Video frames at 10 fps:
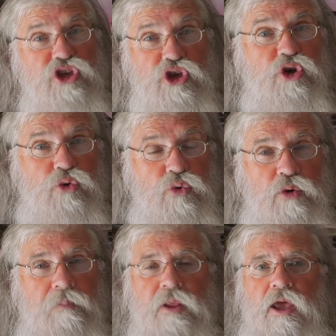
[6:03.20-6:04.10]
you.
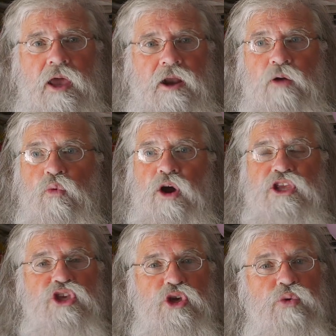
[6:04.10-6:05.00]
And I
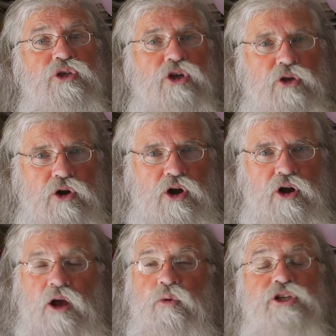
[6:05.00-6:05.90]
want you to
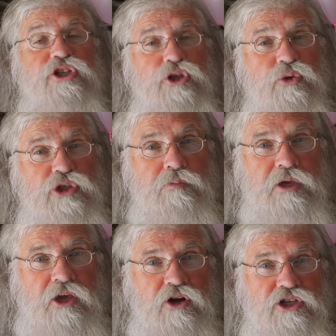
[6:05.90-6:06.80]
learn. I want you to
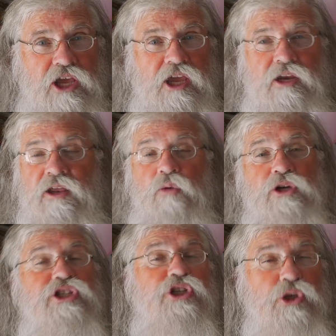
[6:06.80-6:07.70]
be entertained. I
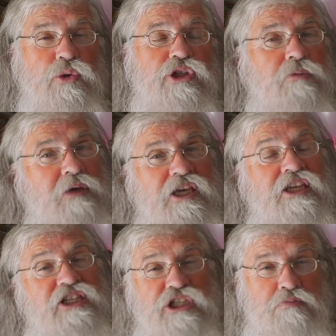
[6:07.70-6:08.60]
want you to be
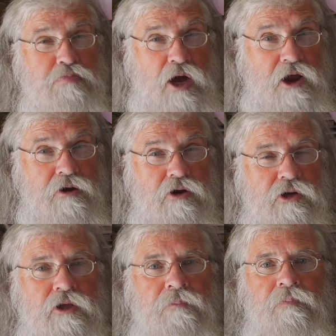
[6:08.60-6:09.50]

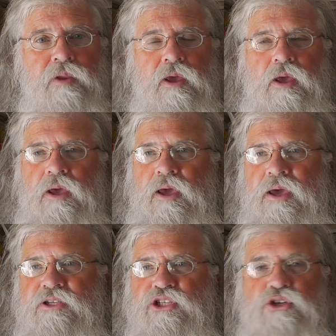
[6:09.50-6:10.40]
inspired.
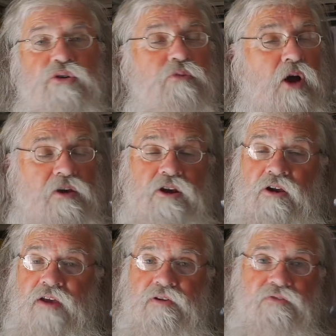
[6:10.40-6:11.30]
And so
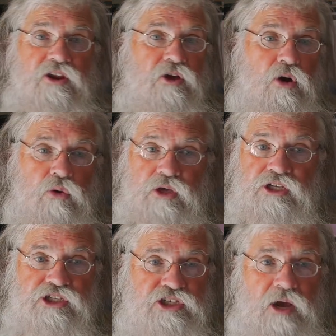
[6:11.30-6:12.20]
nearly every video
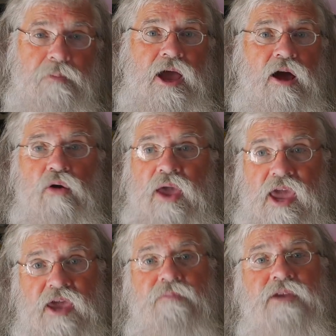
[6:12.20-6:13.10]
is somehow
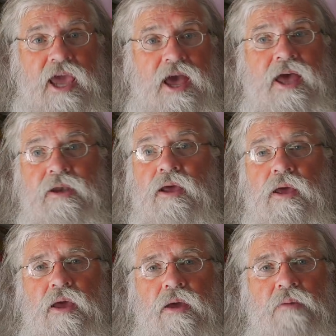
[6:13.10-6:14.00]
aimed at
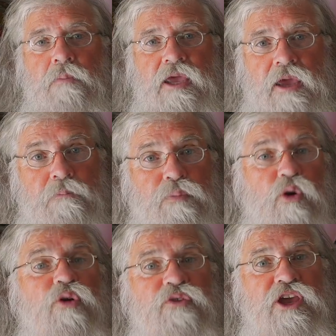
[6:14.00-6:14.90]

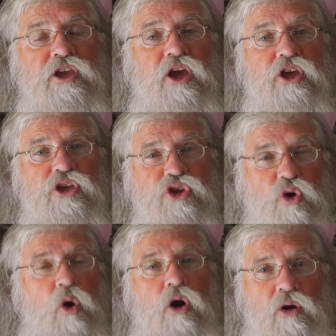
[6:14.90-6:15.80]
improving
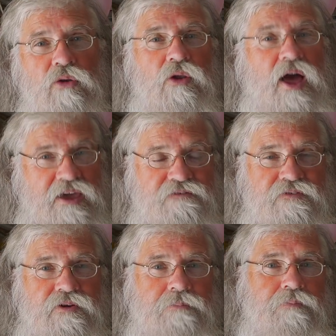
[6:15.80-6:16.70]
your
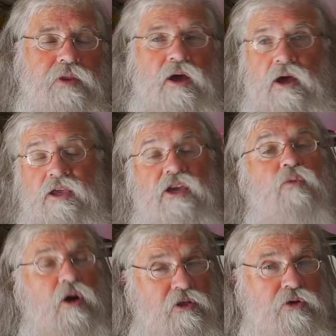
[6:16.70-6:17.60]
life
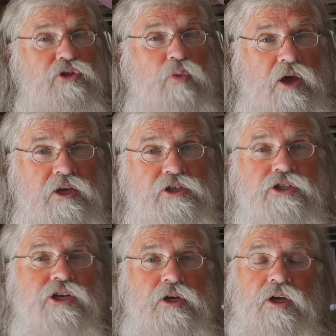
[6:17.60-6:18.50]
in one of those ways.